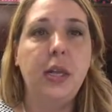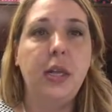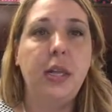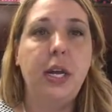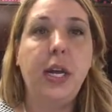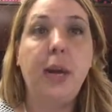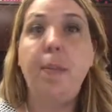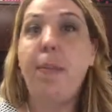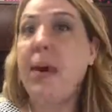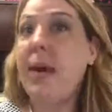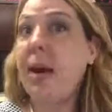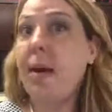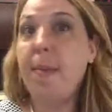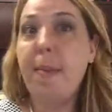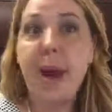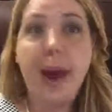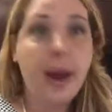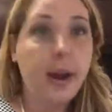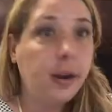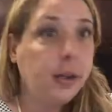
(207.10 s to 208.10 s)
they can pick out
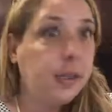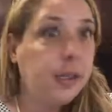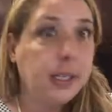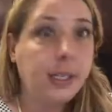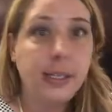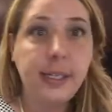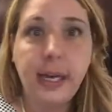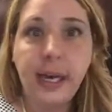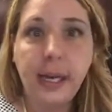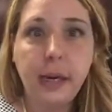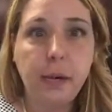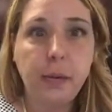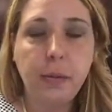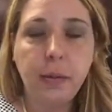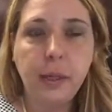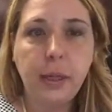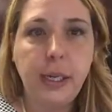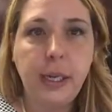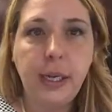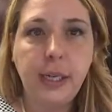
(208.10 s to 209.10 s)
patterns in data
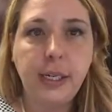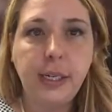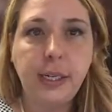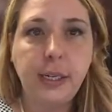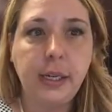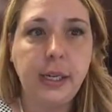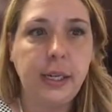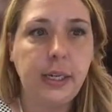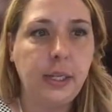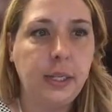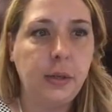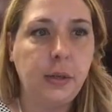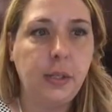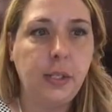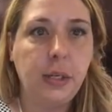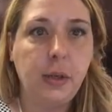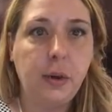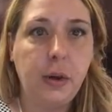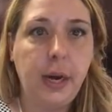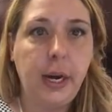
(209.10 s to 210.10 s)
really easily. So
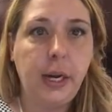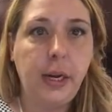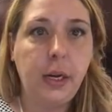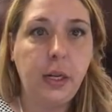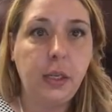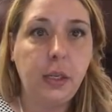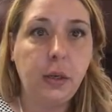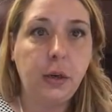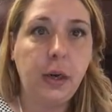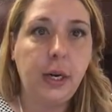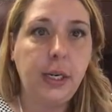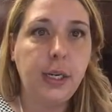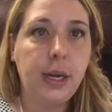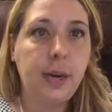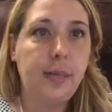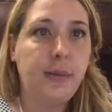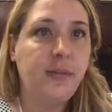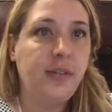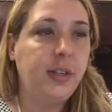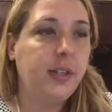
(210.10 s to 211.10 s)
it's a great
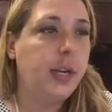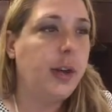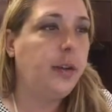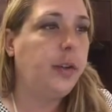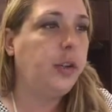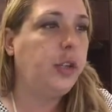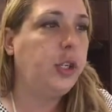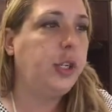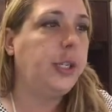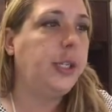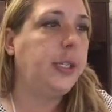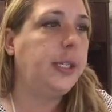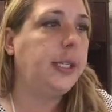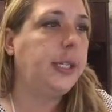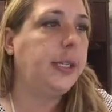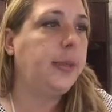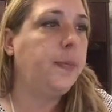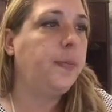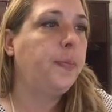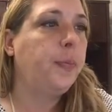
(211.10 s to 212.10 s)
type of
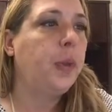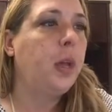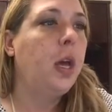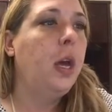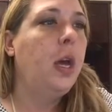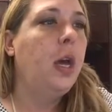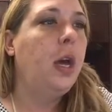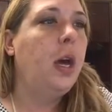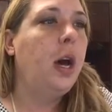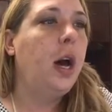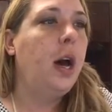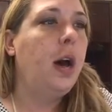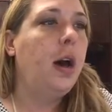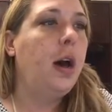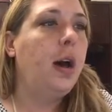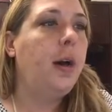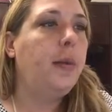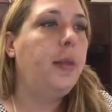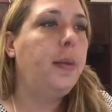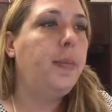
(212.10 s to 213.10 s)
intelligence.
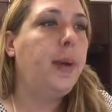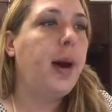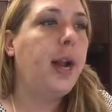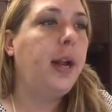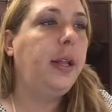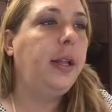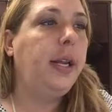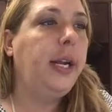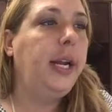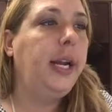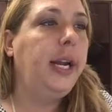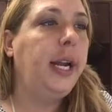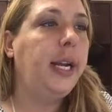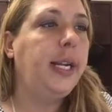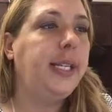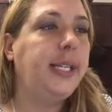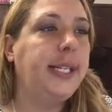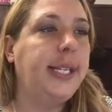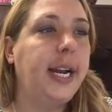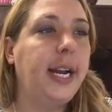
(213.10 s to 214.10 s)
The bodily
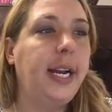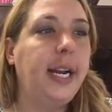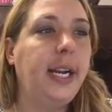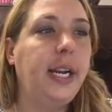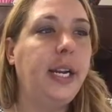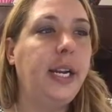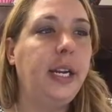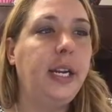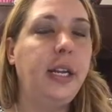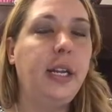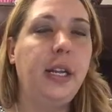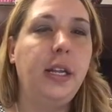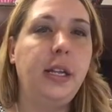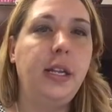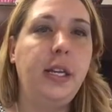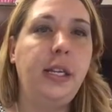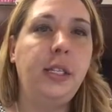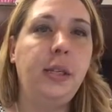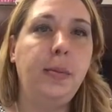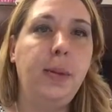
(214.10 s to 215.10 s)
kinesthetic,
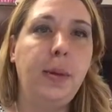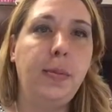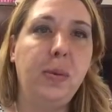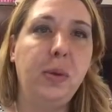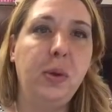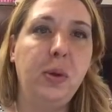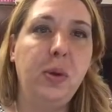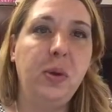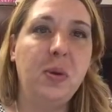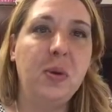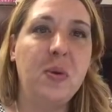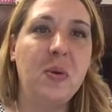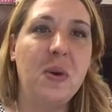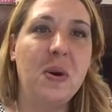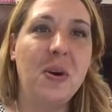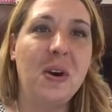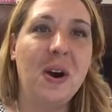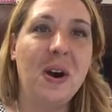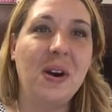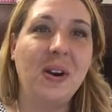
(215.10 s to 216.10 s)
these are people who
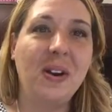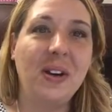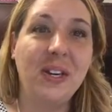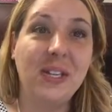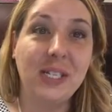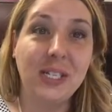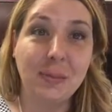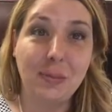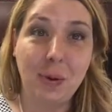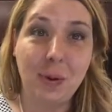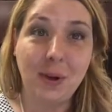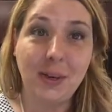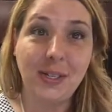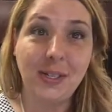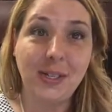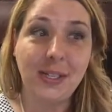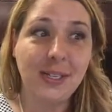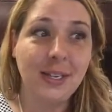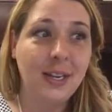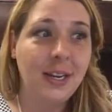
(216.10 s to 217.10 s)
are good at
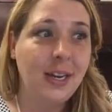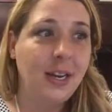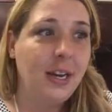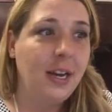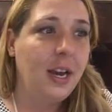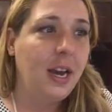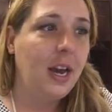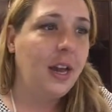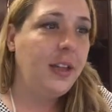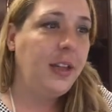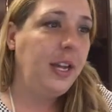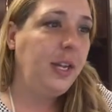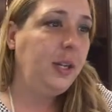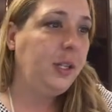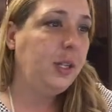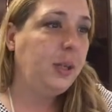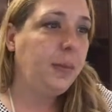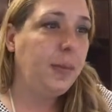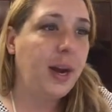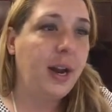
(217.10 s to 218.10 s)
sports. They use
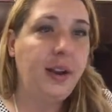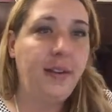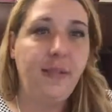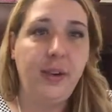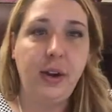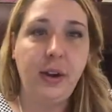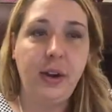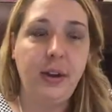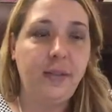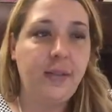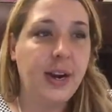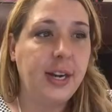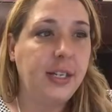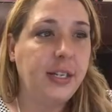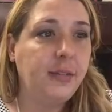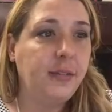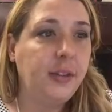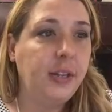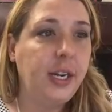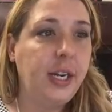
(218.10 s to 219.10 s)
their body very
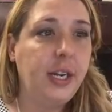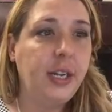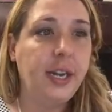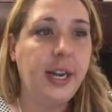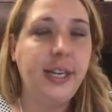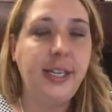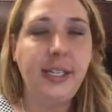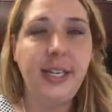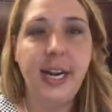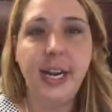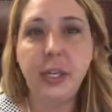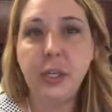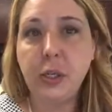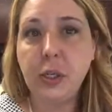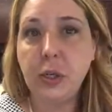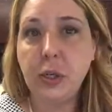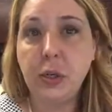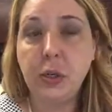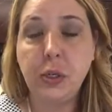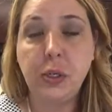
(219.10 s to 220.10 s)
effectively, like
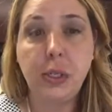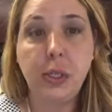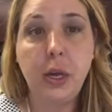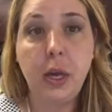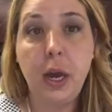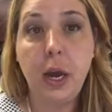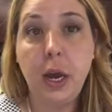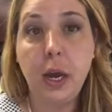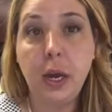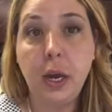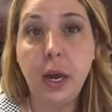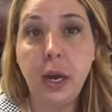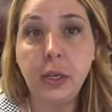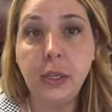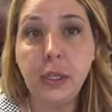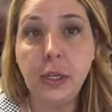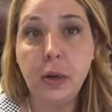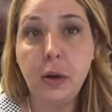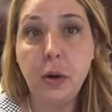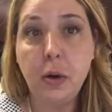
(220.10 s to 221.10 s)
dancers. Could
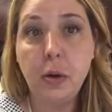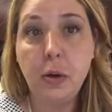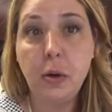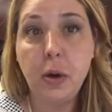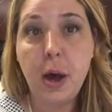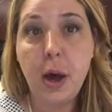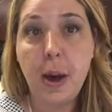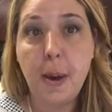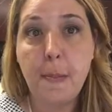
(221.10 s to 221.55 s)
also